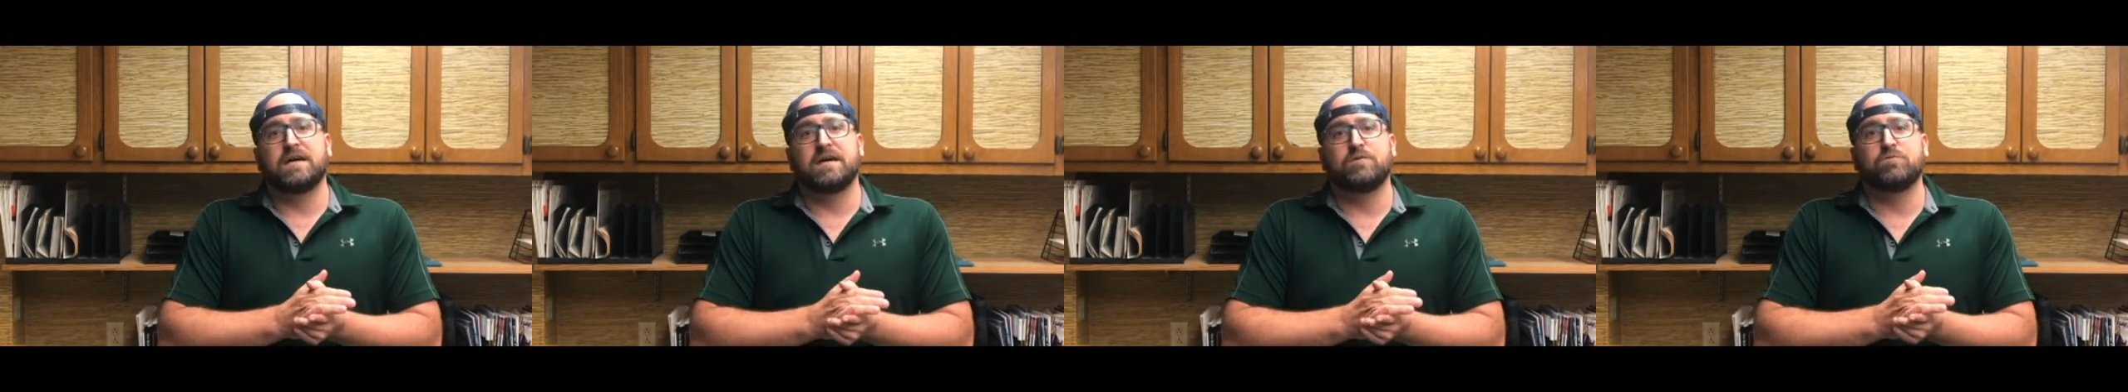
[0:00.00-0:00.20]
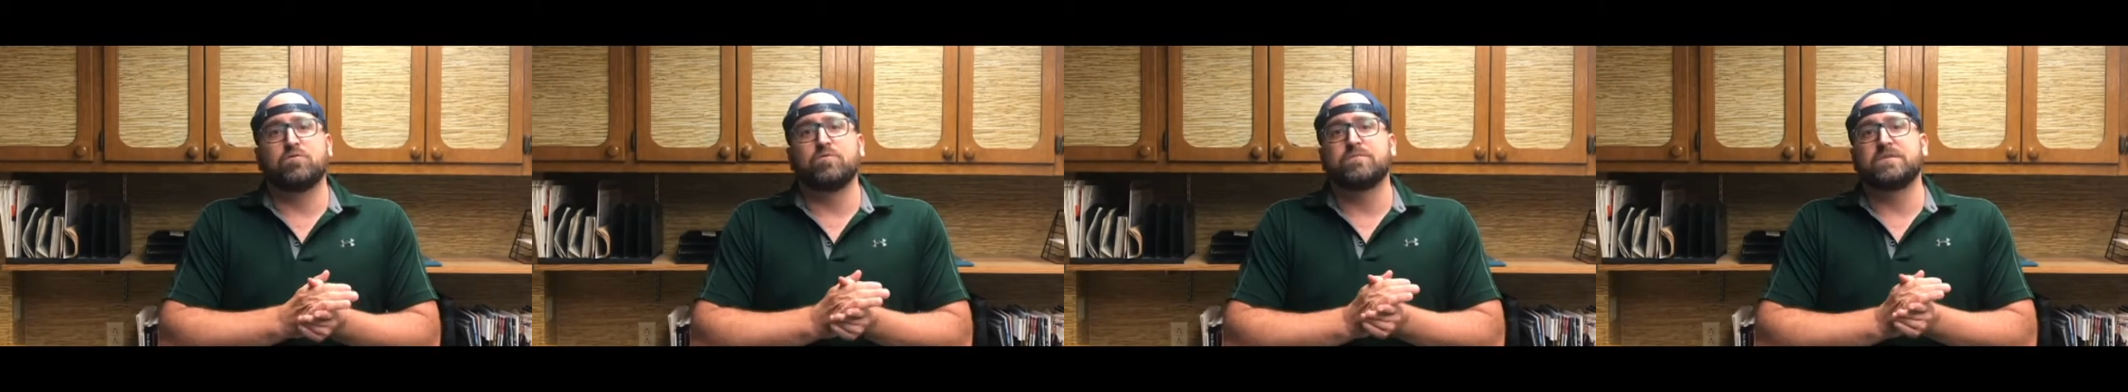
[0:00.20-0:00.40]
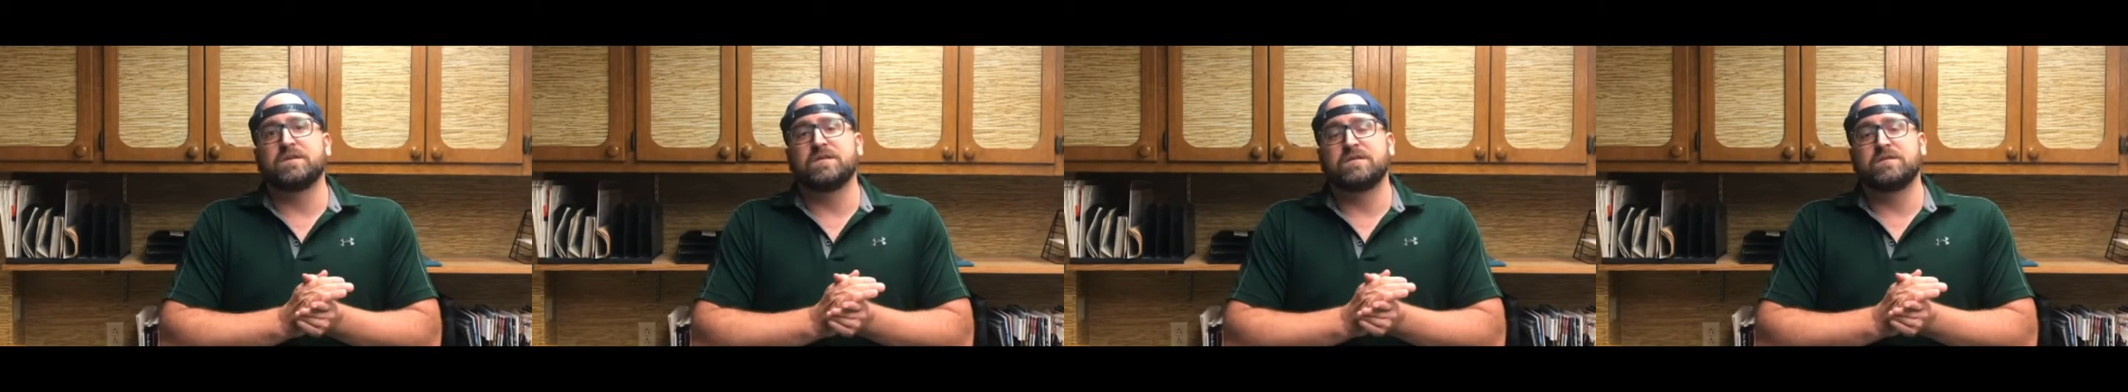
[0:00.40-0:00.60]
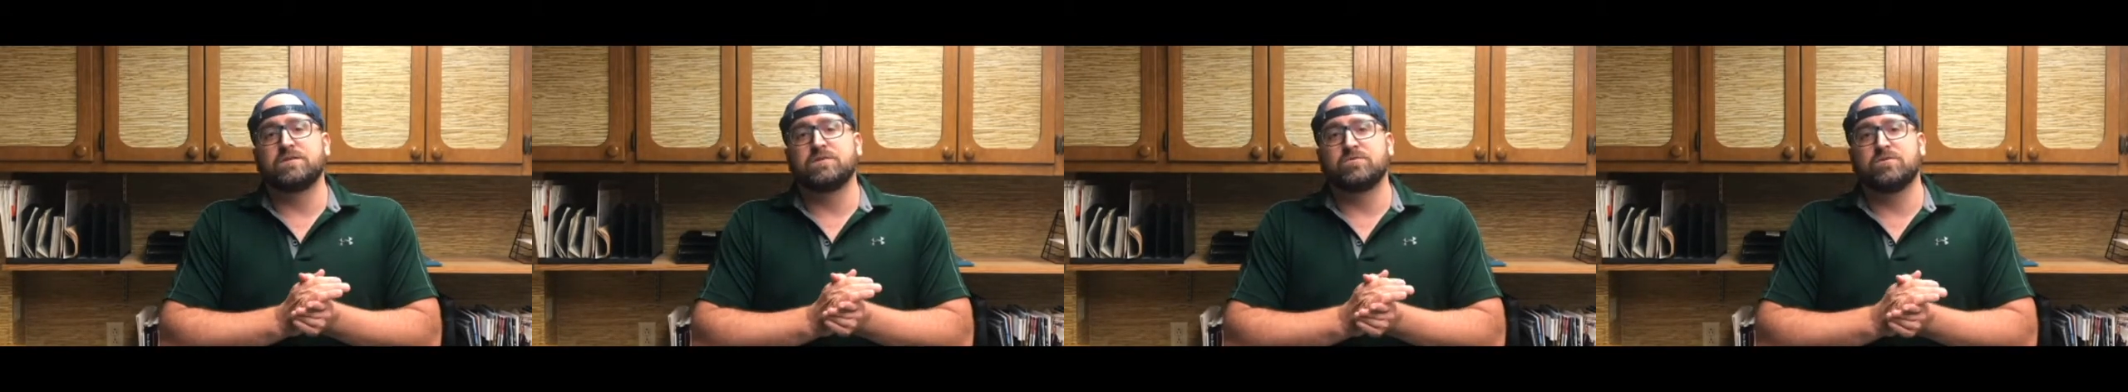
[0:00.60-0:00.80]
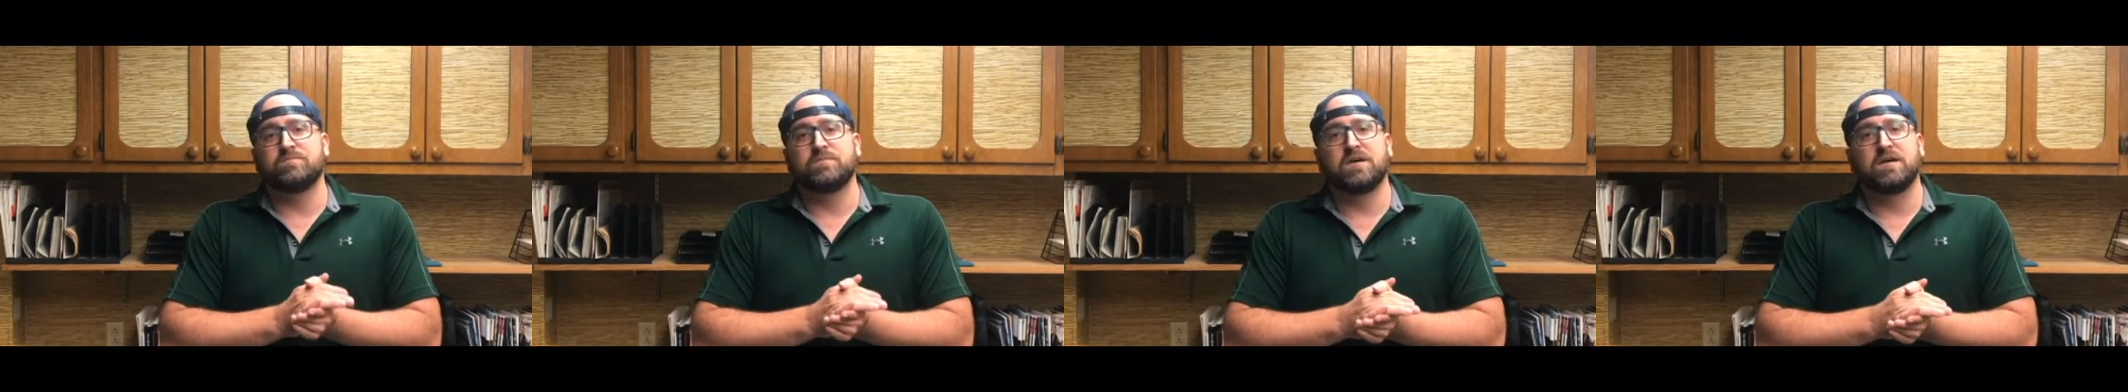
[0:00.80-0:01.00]
I will be
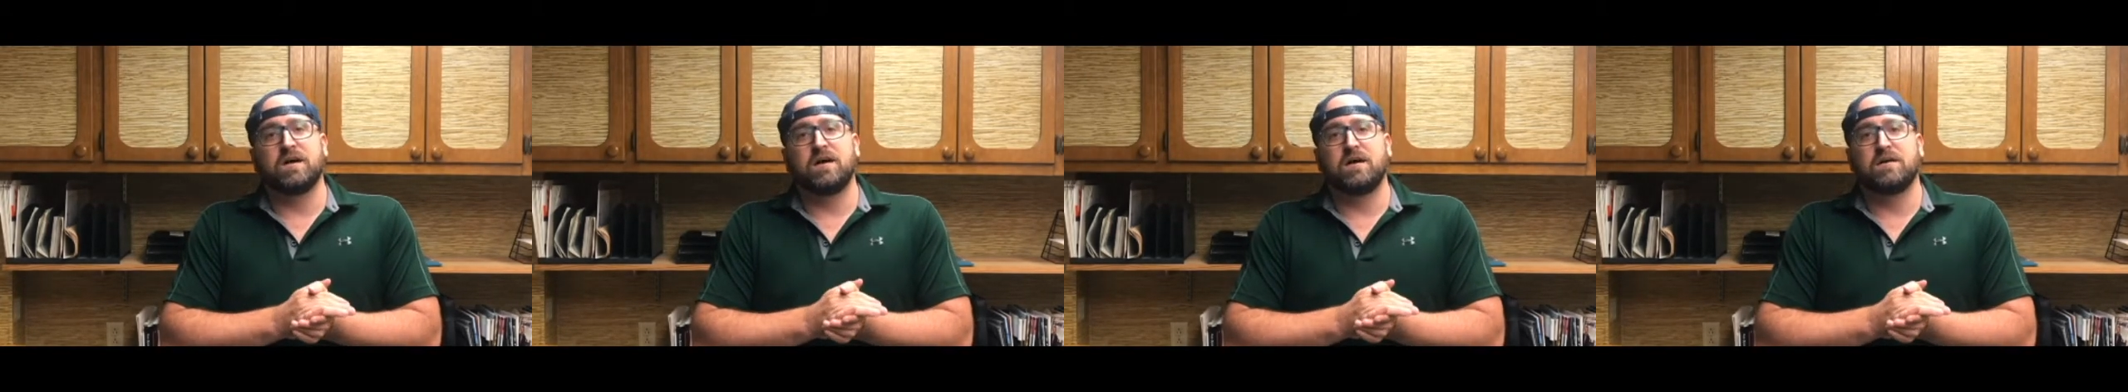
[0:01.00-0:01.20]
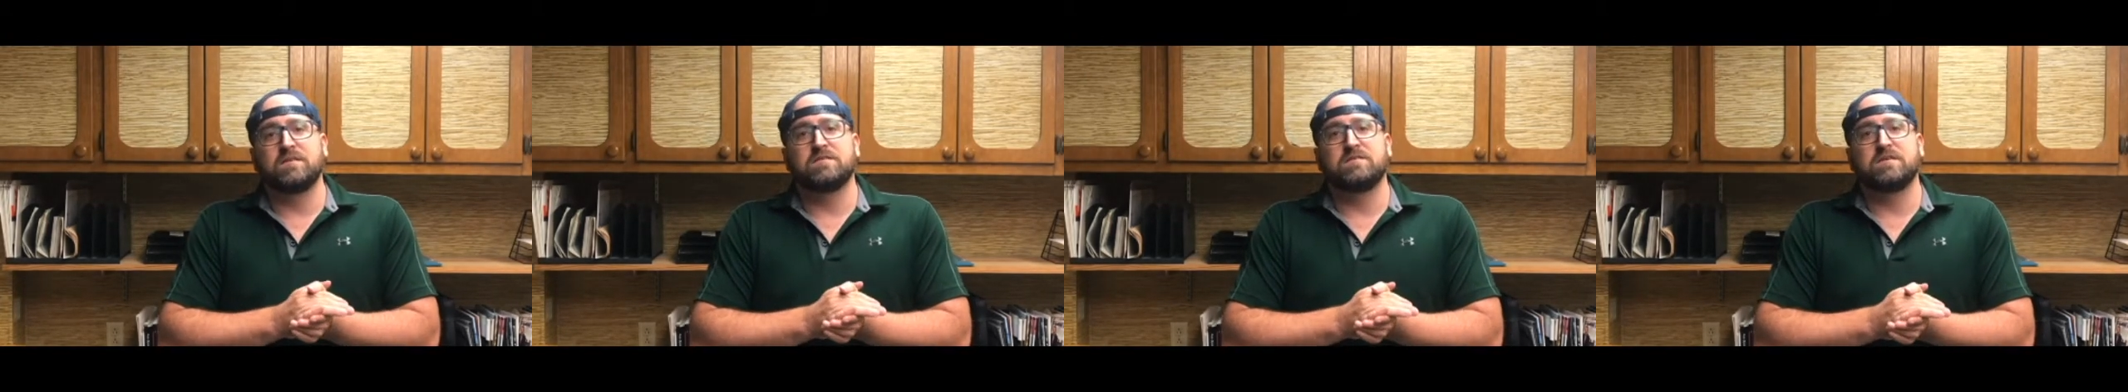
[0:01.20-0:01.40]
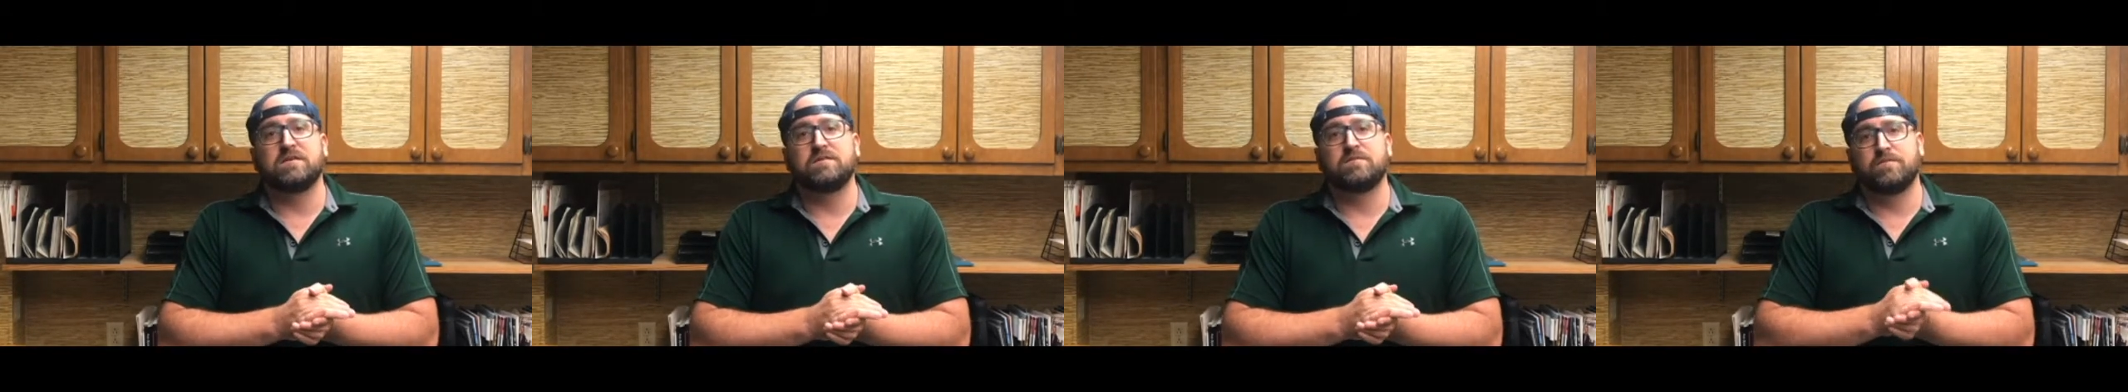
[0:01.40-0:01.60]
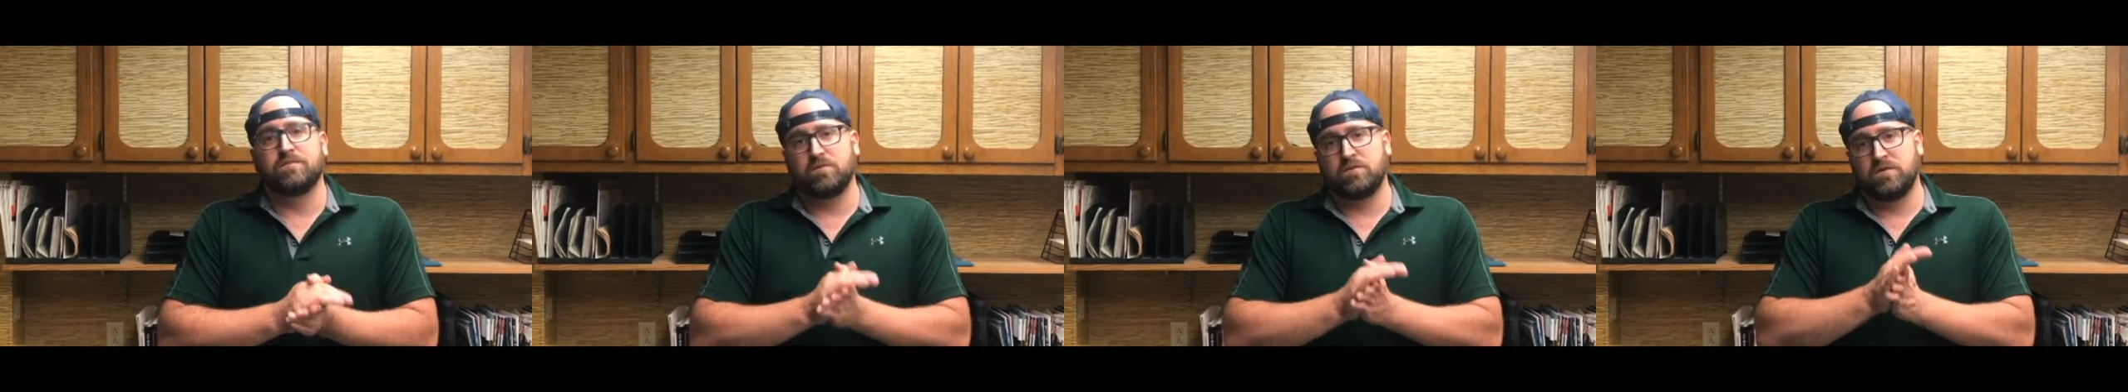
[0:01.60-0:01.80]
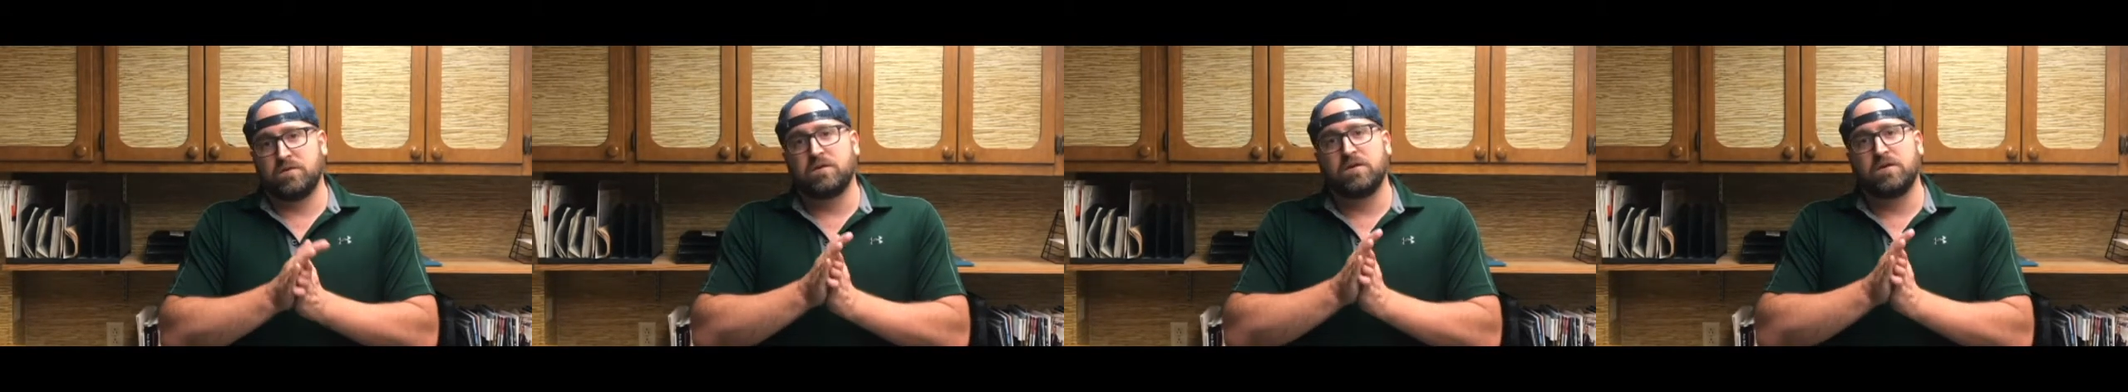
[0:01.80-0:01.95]
doing my content for